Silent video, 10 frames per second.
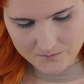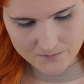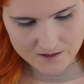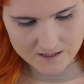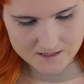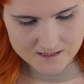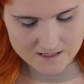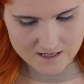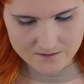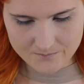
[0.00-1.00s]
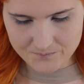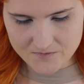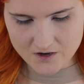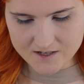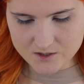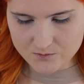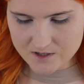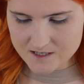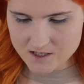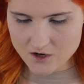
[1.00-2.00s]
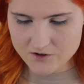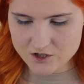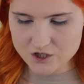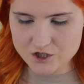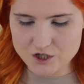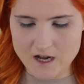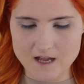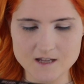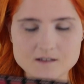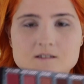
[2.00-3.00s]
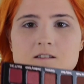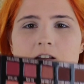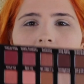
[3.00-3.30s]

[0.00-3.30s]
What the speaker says: But let's see. Alright, so these are the shades